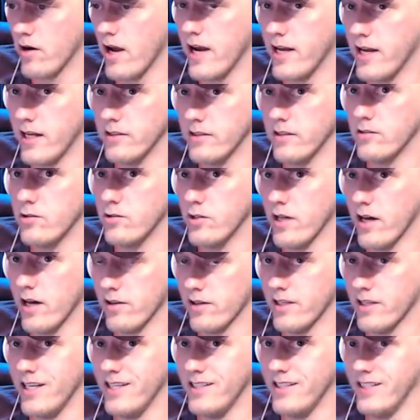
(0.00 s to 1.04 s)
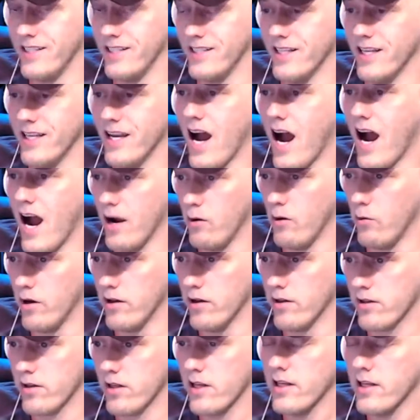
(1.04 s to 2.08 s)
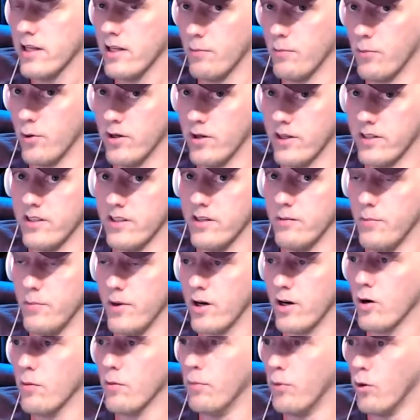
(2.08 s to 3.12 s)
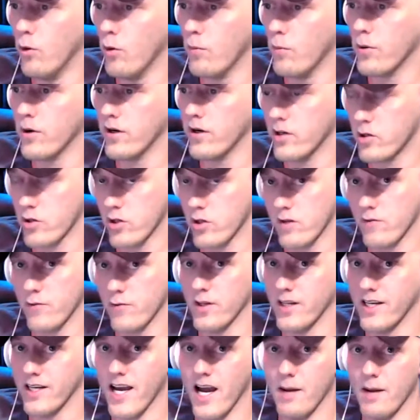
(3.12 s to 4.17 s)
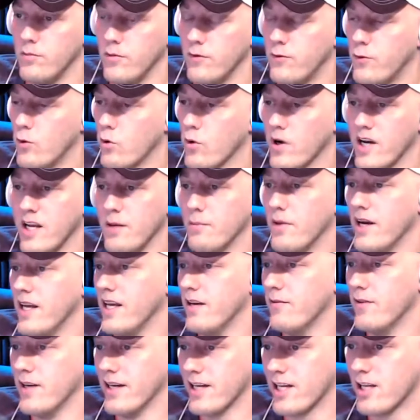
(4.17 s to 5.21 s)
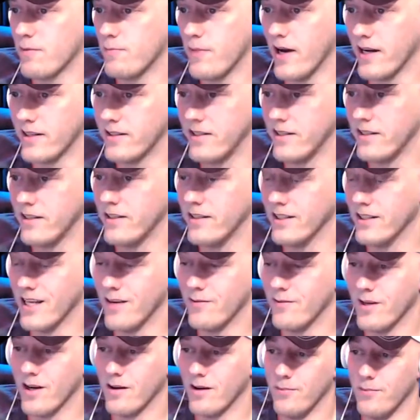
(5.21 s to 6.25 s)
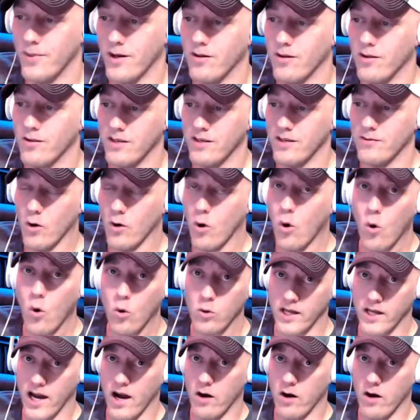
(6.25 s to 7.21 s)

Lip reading: heading into 2018 than I was, that predicted bigger, bold predictions for the guy before anybody even expected Le'Veon Bell to even hold